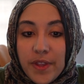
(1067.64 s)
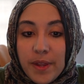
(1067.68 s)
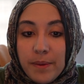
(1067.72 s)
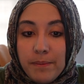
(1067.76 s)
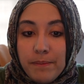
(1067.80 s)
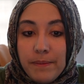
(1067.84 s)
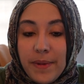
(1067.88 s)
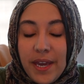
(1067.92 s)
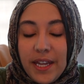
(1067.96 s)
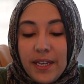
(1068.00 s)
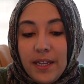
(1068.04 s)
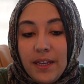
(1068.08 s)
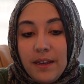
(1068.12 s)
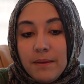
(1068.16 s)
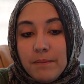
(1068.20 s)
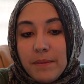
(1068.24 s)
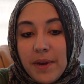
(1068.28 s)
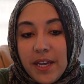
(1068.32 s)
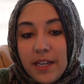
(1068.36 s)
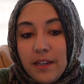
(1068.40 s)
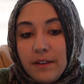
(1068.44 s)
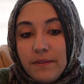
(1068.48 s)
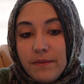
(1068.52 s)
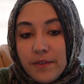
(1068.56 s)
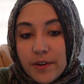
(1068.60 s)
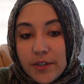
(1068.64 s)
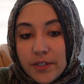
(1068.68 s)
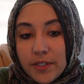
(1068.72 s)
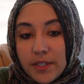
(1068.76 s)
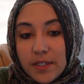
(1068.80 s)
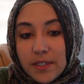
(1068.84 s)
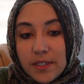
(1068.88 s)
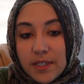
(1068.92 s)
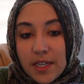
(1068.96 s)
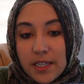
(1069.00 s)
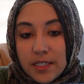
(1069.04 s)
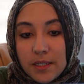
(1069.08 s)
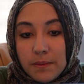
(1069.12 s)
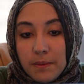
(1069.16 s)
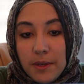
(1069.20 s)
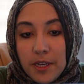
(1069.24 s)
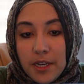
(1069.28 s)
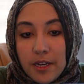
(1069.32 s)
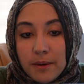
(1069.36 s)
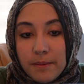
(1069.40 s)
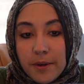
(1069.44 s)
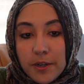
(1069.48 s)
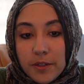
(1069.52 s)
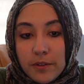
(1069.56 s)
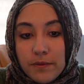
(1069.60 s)
Many, many verses that
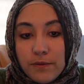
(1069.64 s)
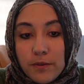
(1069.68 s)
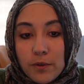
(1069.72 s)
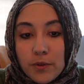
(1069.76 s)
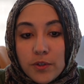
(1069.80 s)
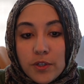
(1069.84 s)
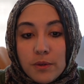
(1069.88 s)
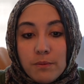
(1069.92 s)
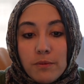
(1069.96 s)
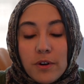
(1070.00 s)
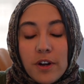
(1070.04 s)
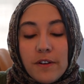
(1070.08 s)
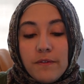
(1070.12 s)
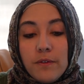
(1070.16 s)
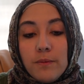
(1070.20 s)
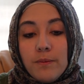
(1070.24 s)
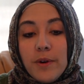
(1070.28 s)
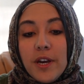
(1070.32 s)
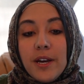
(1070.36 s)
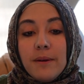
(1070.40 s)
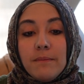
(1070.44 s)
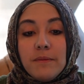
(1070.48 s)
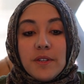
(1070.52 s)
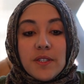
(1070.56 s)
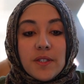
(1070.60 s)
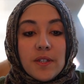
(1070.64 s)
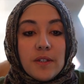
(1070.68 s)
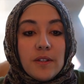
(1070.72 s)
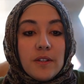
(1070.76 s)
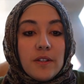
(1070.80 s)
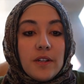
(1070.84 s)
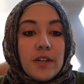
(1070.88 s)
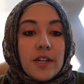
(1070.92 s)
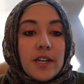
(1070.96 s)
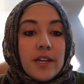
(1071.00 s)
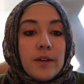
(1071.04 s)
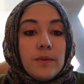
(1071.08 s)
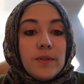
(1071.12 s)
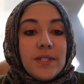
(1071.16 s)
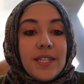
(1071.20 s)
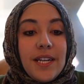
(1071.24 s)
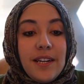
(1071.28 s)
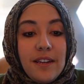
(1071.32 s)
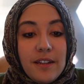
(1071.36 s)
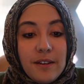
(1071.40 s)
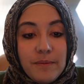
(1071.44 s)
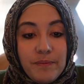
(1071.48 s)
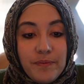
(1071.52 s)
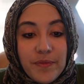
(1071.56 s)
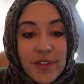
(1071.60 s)
speak about devotion. Prophet Muhammad sallallahu alayhi wa
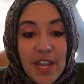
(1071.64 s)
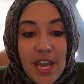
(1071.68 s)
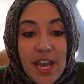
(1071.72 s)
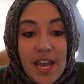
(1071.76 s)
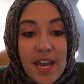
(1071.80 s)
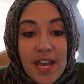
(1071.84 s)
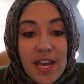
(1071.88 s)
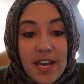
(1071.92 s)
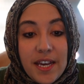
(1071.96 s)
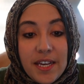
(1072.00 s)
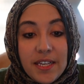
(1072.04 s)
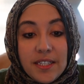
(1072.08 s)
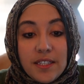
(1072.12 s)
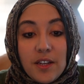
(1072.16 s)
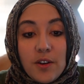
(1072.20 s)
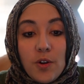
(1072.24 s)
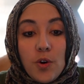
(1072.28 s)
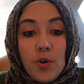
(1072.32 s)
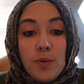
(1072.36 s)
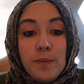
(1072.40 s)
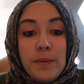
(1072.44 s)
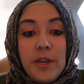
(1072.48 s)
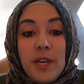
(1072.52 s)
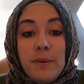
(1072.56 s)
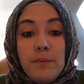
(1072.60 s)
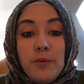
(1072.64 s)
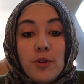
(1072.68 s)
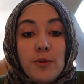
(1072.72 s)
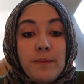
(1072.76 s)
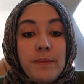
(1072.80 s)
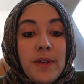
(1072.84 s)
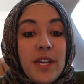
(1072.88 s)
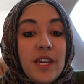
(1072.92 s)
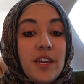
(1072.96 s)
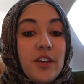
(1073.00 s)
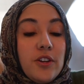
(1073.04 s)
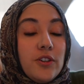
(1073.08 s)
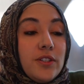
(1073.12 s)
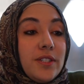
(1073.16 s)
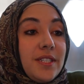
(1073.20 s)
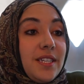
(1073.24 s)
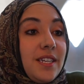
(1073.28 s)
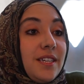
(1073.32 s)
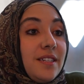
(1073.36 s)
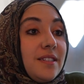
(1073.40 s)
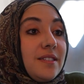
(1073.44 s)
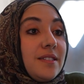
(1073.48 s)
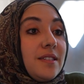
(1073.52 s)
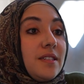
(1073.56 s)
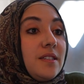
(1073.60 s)
sallam, he said, O people, make your
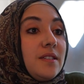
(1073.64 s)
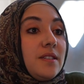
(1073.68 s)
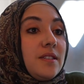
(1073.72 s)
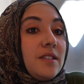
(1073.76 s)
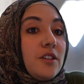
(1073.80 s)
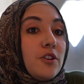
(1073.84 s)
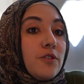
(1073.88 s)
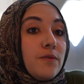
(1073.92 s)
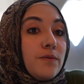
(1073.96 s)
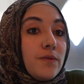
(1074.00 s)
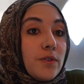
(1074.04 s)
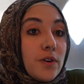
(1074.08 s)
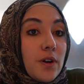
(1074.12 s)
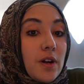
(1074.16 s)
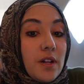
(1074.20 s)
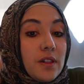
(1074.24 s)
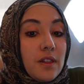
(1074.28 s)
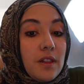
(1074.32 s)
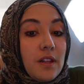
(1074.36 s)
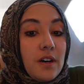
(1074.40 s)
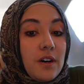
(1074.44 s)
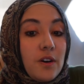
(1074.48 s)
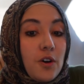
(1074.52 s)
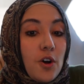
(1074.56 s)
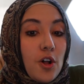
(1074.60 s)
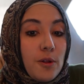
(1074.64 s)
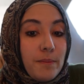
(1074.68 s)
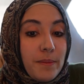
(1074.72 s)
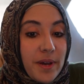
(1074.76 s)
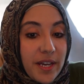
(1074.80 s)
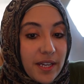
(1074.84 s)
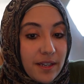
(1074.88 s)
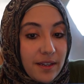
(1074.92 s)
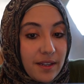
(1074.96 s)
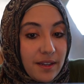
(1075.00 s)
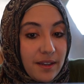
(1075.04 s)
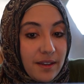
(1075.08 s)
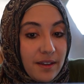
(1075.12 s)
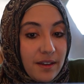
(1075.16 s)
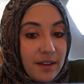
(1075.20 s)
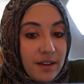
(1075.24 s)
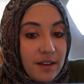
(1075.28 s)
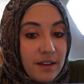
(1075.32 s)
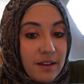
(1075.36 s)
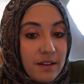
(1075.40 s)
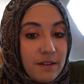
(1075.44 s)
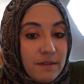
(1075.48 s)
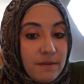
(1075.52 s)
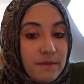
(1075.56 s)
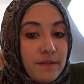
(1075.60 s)
deeds sincere for Allah Almighty.
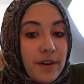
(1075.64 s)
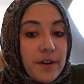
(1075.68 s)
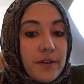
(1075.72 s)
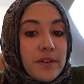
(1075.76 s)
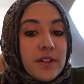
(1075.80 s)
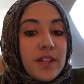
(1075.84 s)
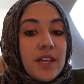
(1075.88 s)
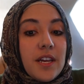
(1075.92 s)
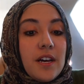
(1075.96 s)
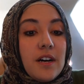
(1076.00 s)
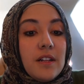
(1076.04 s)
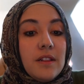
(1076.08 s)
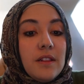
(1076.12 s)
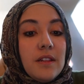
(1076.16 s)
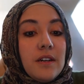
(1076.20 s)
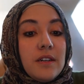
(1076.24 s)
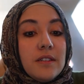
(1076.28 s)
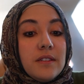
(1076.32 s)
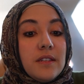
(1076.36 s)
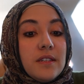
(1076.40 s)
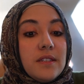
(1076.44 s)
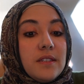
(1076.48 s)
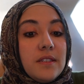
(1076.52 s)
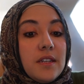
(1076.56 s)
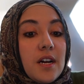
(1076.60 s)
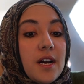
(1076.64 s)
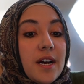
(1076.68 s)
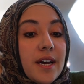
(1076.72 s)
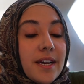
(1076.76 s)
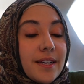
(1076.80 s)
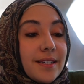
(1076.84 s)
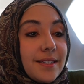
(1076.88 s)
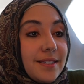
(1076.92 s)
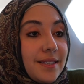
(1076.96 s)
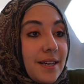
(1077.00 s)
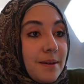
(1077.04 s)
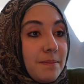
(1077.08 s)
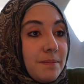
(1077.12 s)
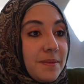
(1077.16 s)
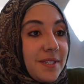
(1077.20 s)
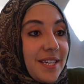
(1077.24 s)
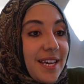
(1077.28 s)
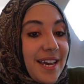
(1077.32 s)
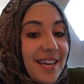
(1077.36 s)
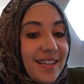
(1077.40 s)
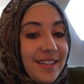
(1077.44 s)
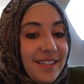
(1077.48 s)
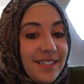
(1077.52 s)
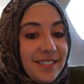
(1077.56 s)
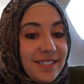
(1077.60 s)
Verily, Allah does not accept
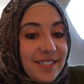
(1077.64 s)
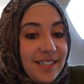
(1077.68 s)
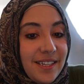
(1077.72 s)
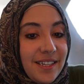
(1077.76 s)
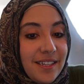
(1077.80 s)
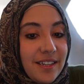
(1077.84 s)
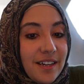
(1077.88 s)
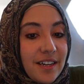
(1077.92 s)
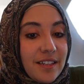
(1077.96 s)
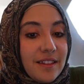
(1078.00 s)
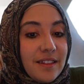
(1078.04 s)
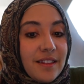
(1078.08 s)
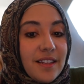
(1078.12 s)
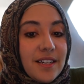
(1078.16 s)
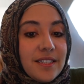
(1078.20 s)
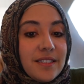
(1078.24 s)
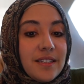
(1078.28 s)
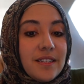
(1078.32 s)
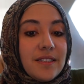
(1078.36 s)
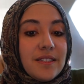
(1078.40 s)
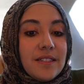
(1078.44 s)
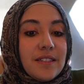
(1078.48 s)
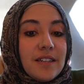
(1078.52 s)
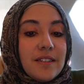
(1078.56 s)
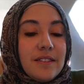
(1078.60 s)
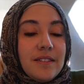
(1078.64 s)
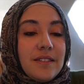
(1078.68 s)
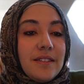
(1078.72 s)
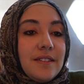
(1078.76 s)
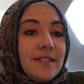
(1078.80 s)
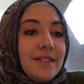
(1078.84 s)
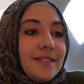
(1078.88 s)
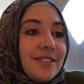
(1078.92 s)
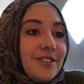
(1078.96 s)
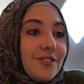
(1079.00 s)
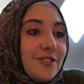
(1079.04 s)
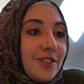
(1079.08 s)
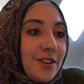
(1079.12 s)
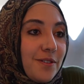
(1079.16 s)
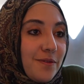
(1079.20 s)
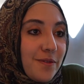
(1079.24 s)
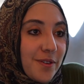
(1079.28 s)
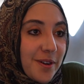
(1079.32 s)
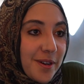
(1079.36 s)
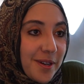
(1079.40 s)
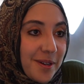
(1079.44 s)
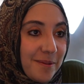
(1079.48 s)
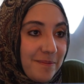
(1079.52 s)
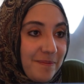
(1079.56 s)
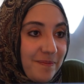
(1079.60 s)
any deed unless it's done sincerely
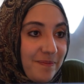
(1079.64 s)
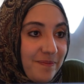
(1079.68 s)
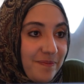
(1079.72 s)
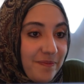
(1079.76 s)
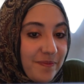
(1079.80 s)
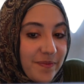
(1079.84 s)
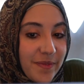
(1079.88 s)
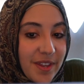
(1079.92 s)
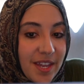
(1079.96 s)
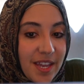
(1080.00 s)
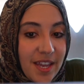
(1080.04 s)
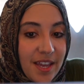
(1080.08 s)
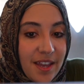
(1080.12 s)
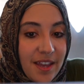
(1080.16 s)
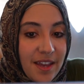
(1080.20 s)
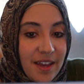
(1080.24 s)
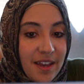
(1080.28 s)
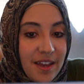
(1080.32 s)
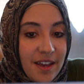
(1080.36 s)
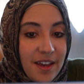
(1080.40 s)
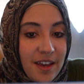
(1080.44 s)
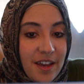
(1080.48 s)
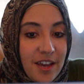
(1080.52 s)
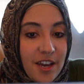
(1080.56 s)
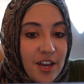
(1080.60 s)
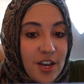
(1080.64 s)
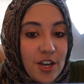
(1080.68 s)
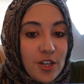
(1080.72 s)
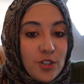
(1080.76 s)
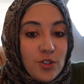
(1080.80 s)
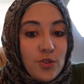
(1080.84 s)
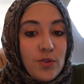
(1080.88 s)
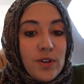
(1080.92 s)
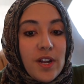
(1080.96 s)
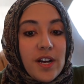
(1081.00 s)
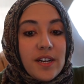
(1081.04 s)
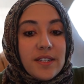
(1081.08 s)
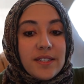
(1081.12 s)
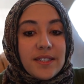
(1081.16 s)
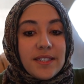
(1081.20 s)
for Him. Do not